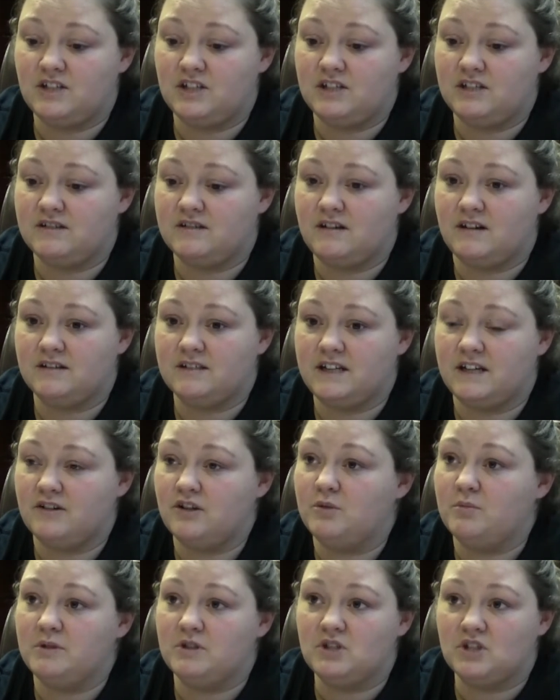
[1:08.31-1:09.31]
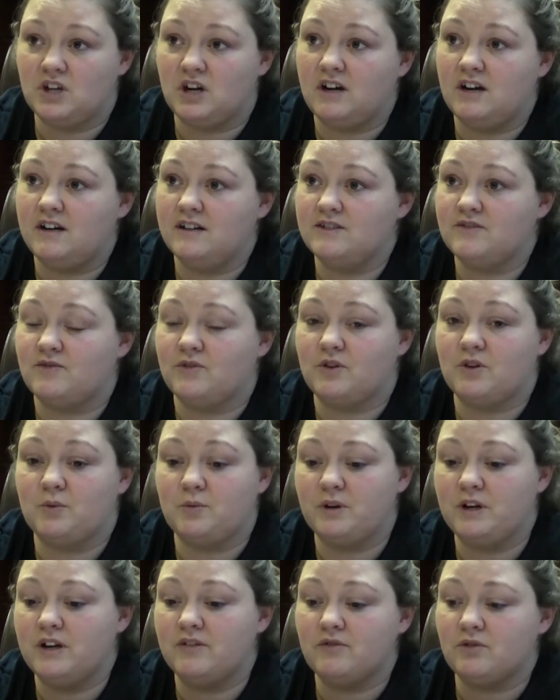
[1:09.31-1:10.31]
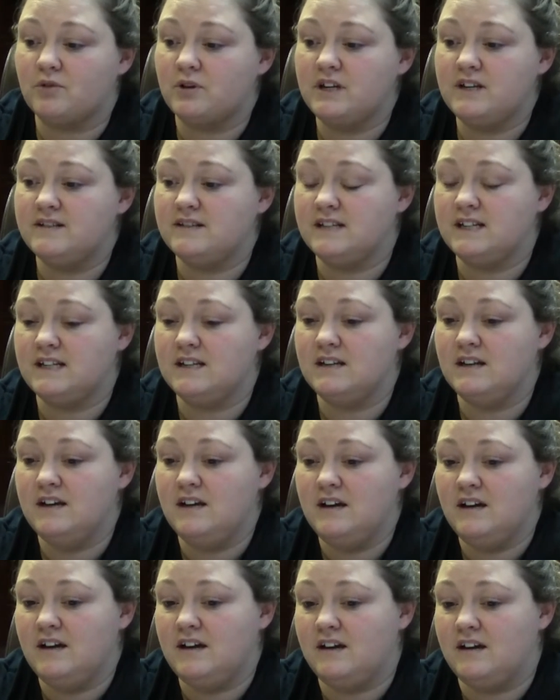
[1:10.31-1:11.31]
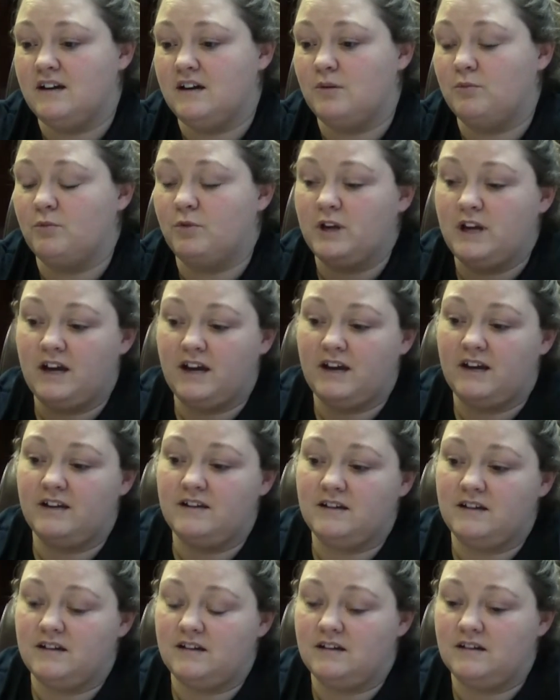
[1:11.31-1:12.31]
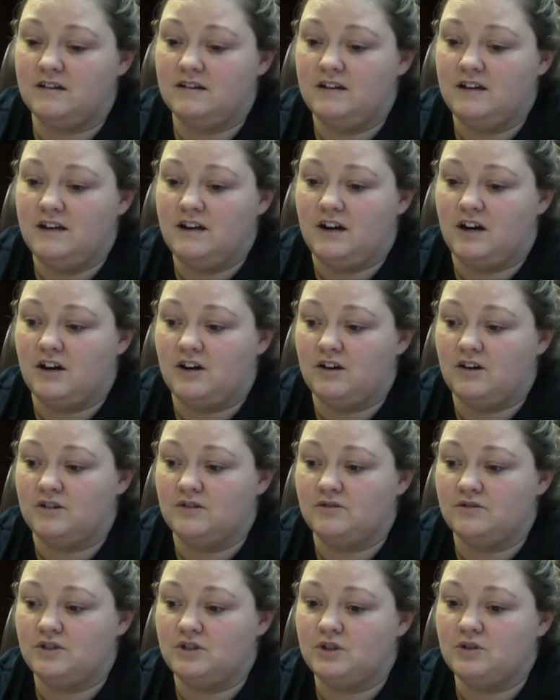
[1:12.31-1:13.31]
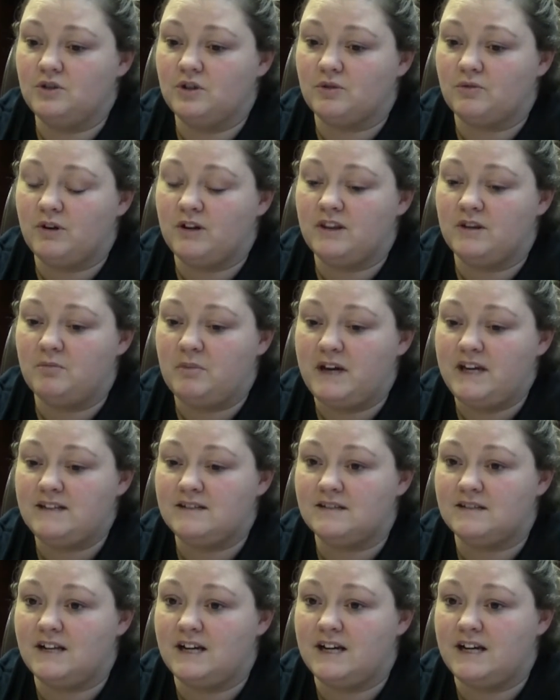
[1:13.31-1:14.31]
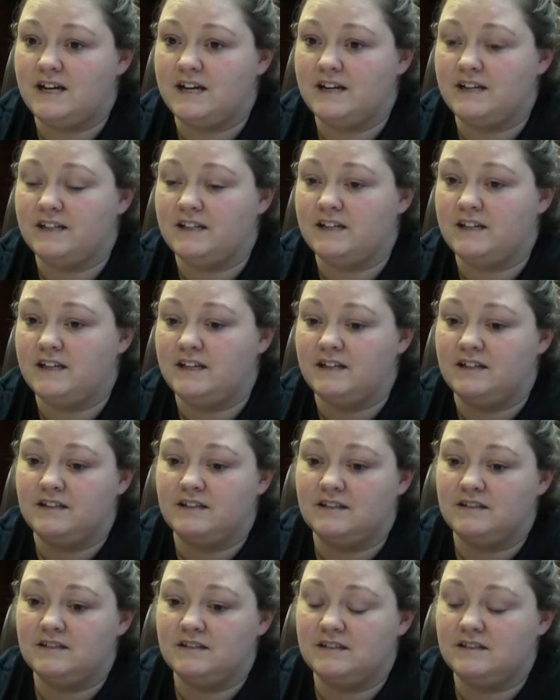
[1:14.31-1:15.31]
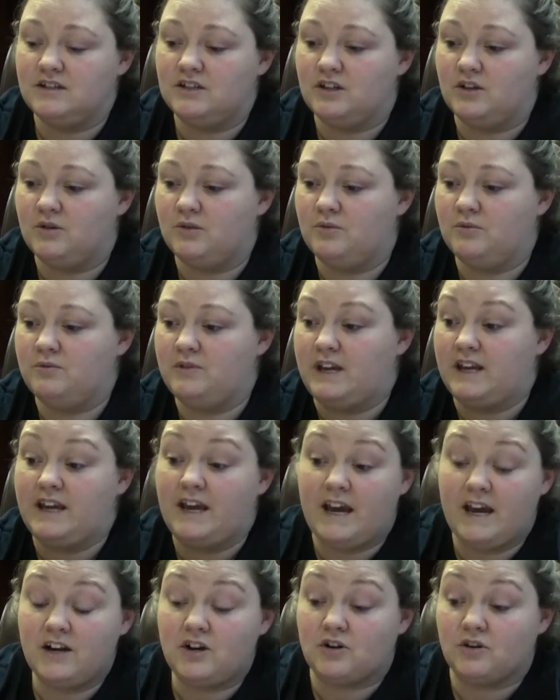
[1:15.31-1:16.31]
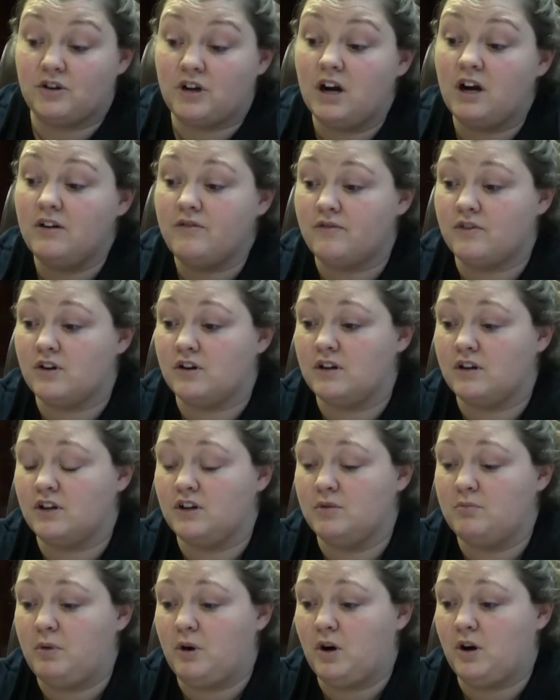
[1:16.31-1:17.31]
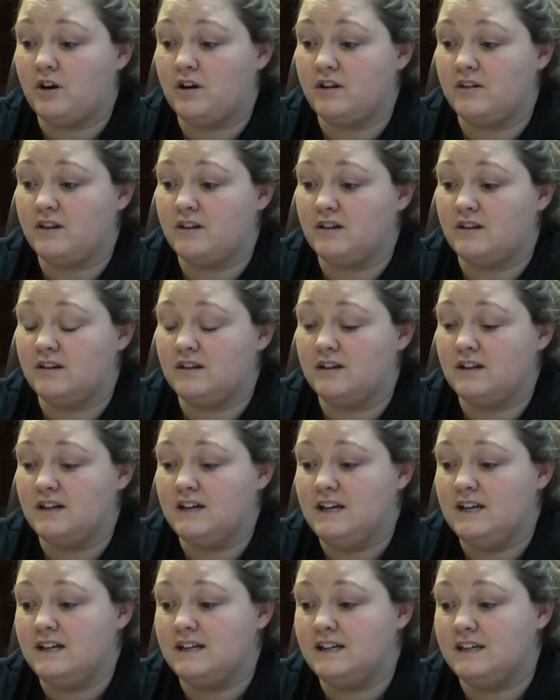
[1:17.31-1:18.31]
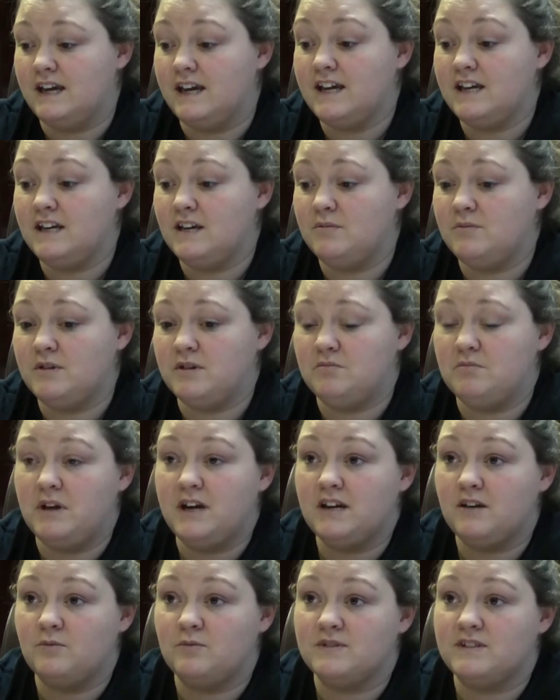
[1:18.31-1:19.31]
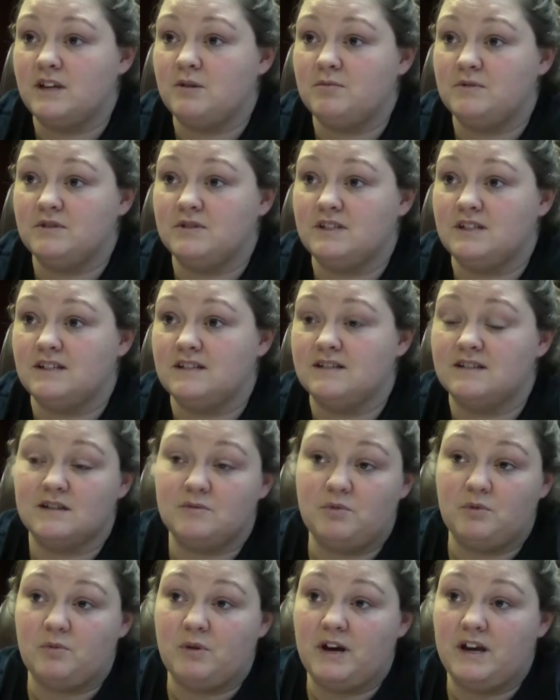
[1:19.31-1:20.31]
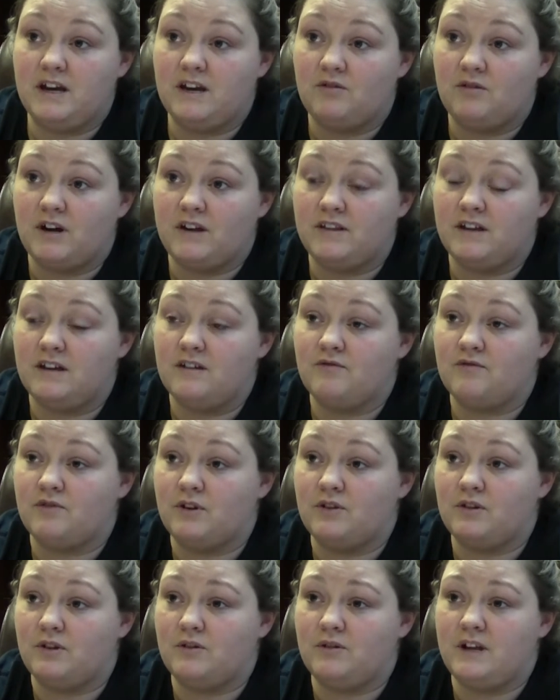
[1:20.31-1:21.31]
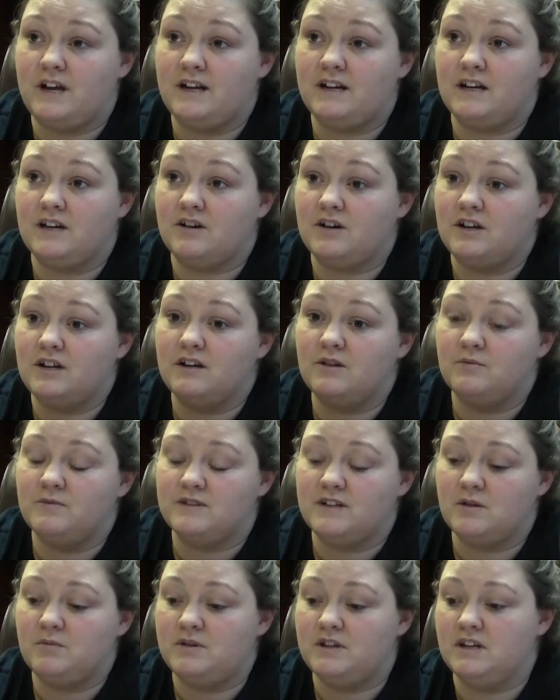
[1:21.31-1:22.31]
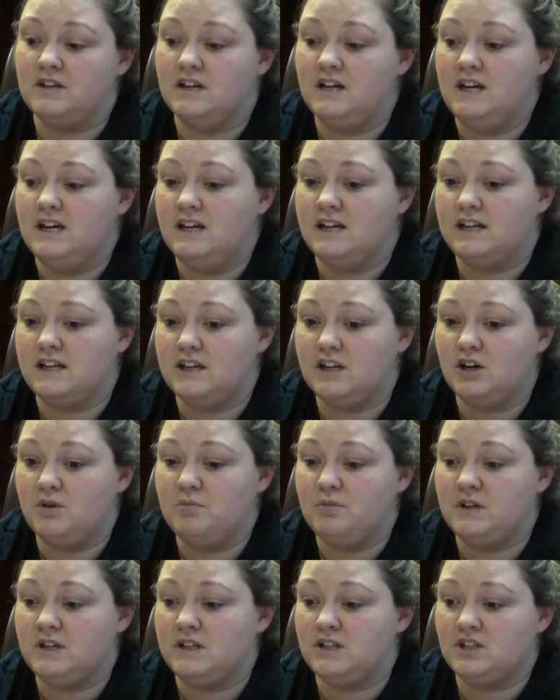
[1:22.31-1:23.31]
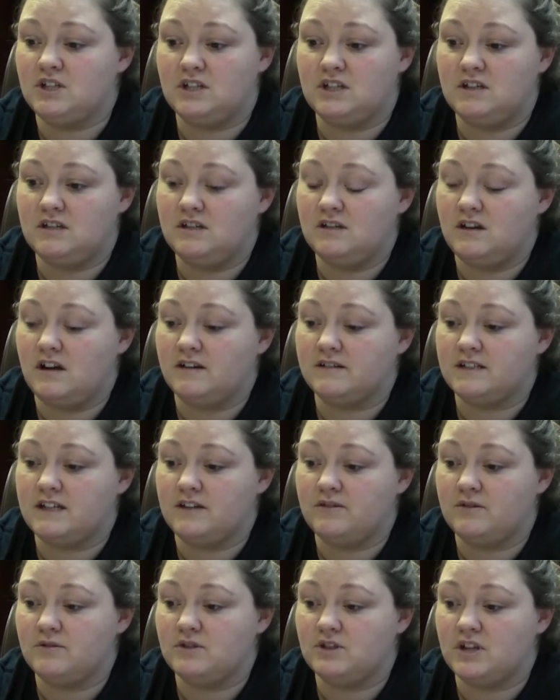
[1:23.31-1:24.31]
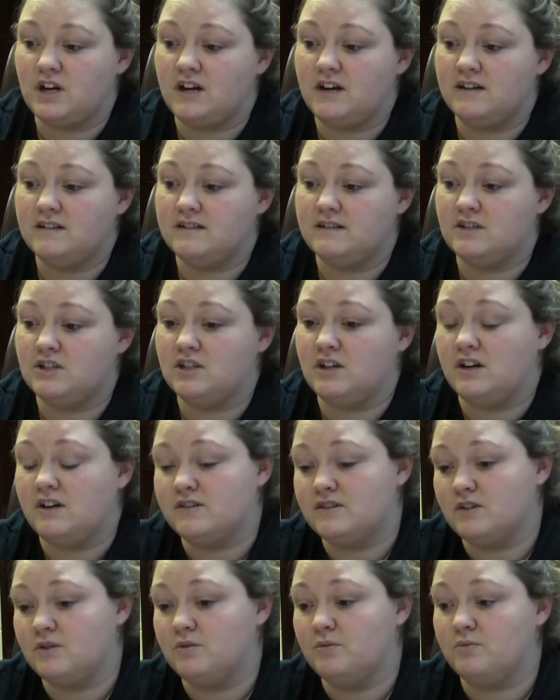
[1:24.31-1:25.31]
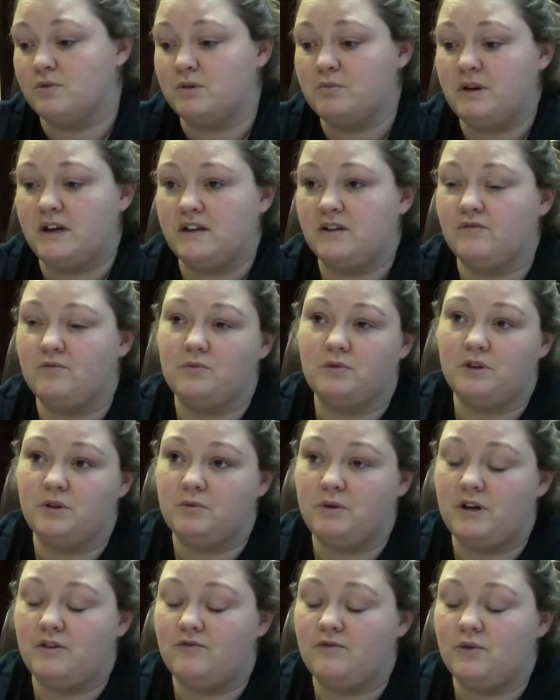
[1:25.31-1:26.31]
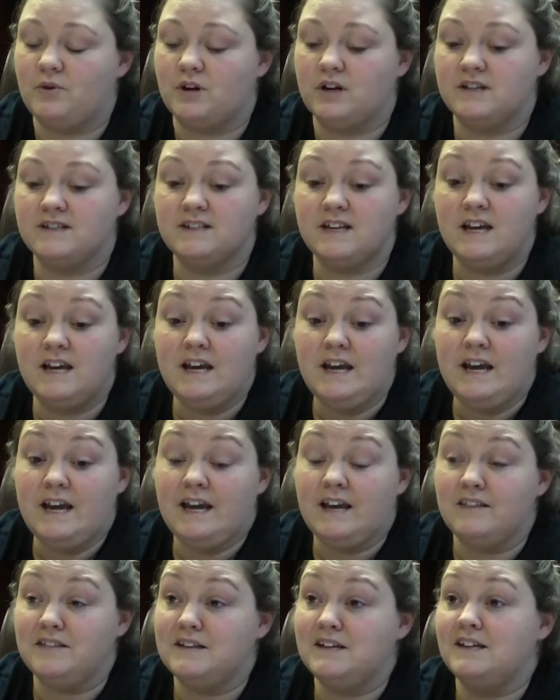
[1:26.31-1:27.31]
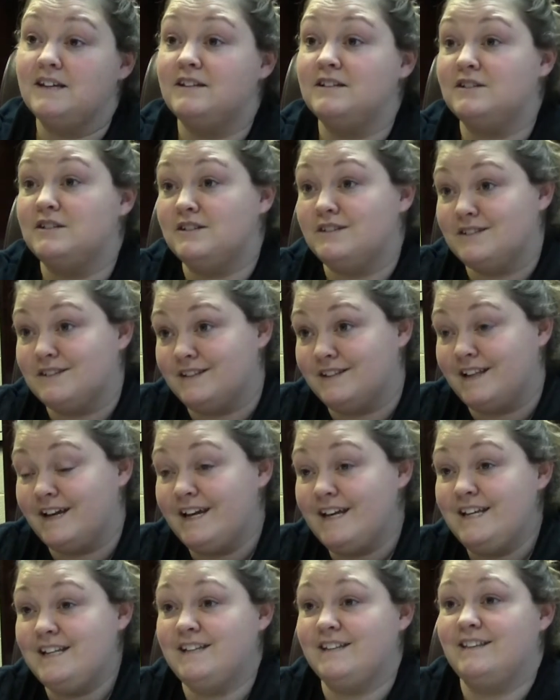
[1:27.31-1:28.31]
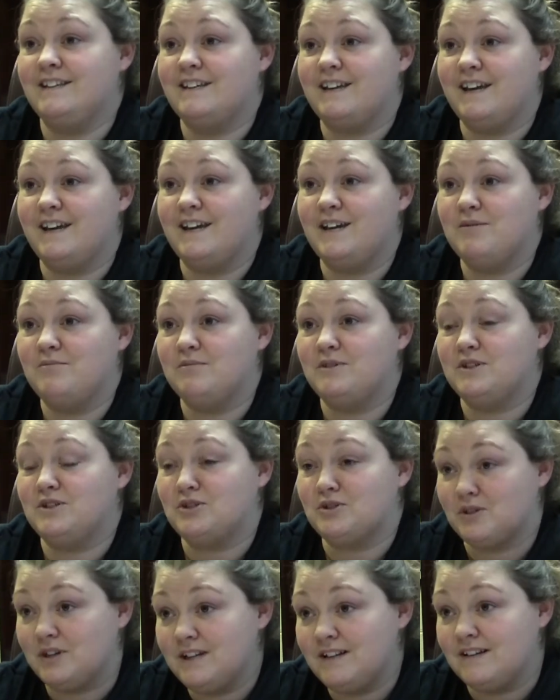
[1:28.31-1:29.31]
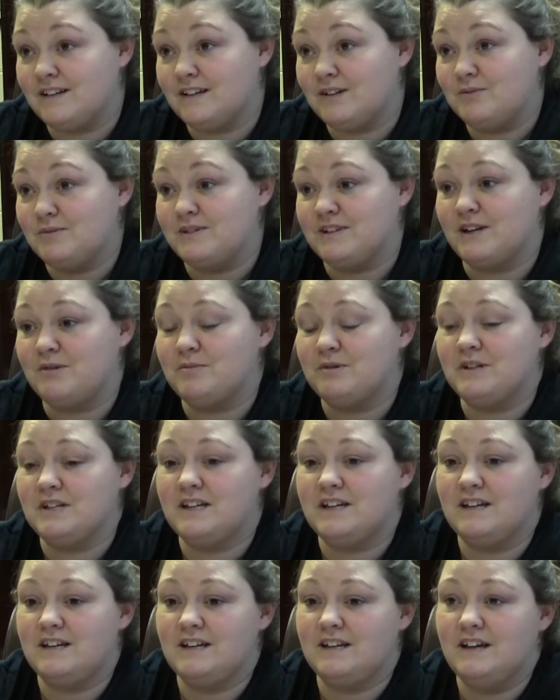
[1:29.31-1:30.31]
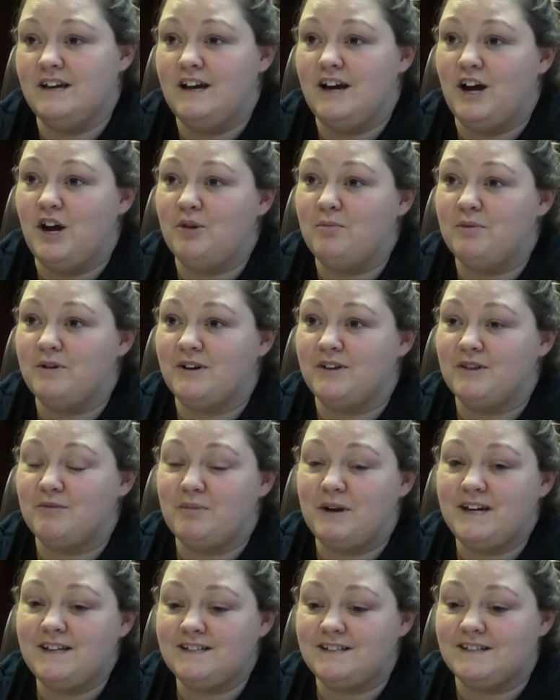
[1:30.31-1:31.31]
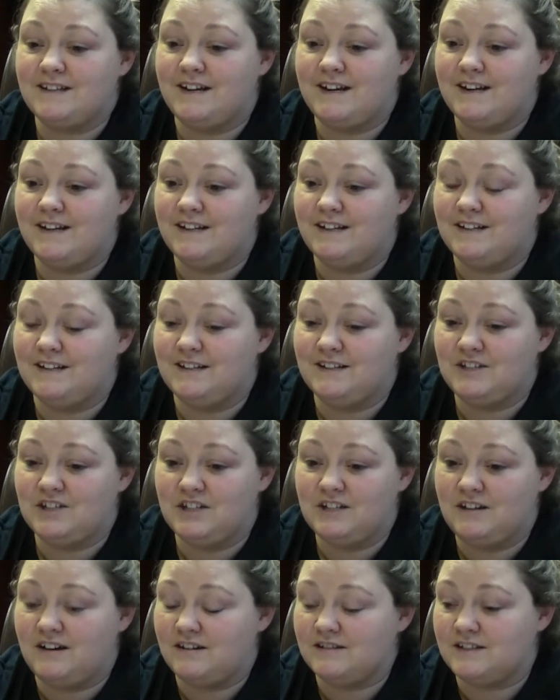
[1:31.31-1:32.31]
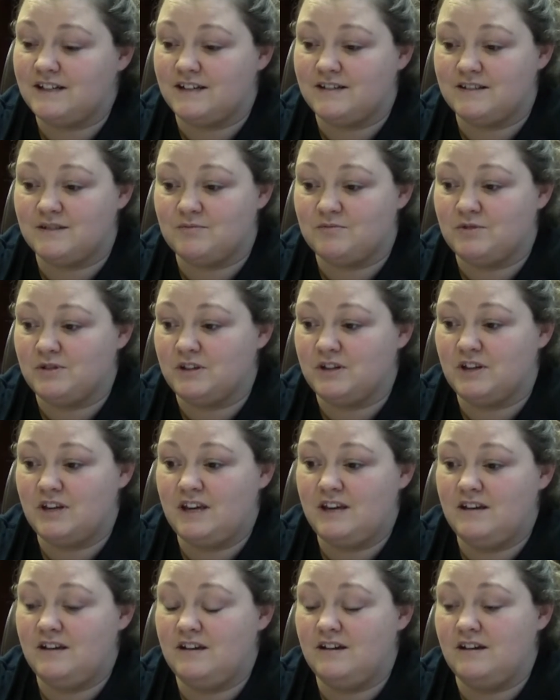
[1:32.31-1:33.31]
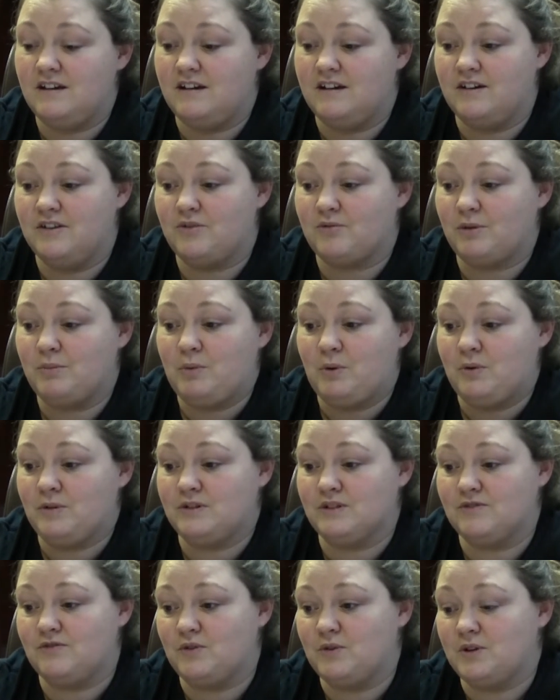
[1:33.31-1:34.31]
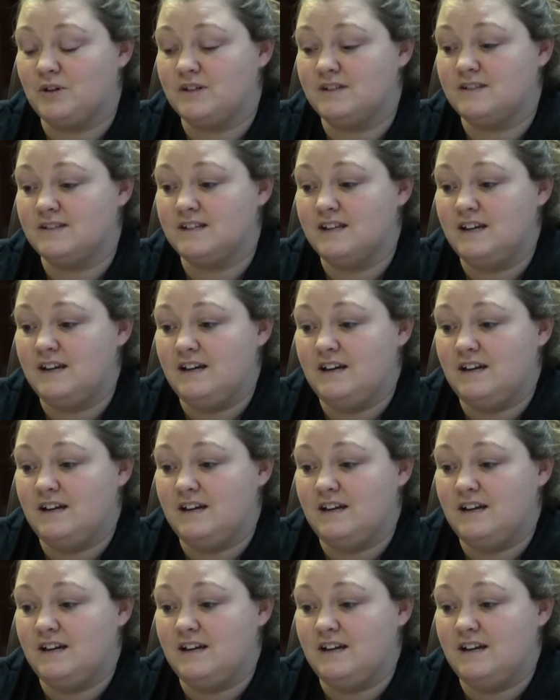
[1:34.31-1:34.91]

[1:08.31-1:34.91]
She just knocked down open shots for whatever reason. We had our shooter run the baseline, and they had her covered a good part of the game, and Megan was able to slip away around that free throw line area and was able to get open. She knocked down those shots, and she also rebounded really well for us. And then late in the game, Katrina was able to get open on the baseline, and she knocked down some really key three-pointers for us.